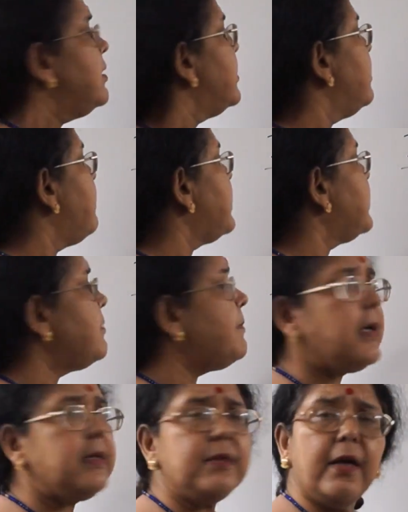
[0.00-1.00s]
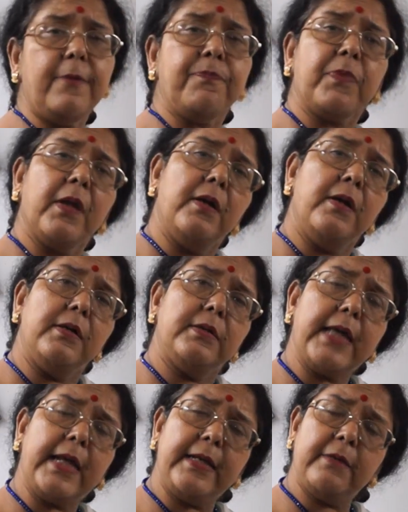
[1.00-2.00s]
divided by the
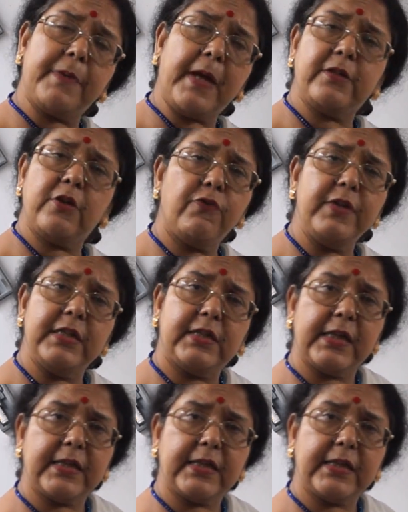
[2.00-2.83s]
selling price of each share.